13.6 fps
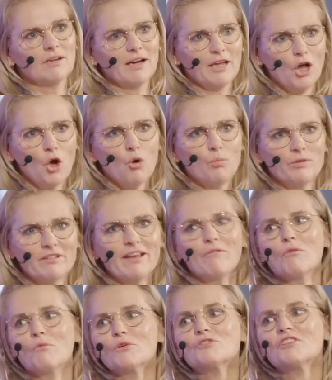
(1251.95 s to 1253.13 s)
I hope that
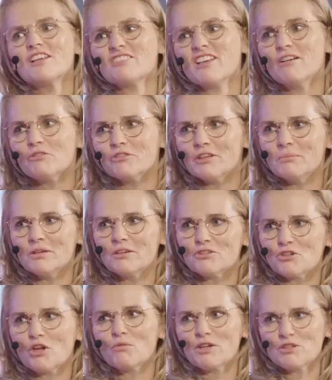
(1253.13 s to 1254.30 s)
everyone stays healthy,
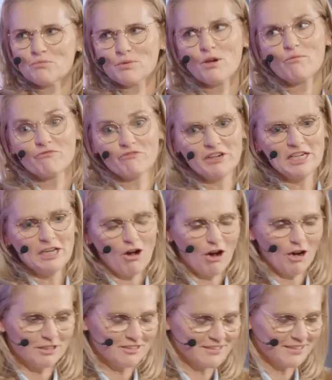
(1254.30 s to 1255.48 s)
because otherwise it would become really
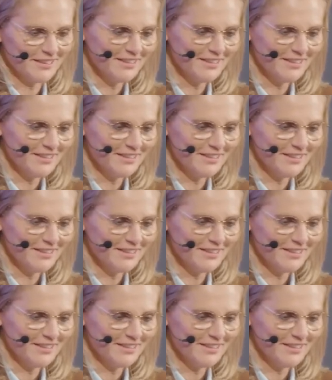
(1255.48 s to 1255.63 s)
hard.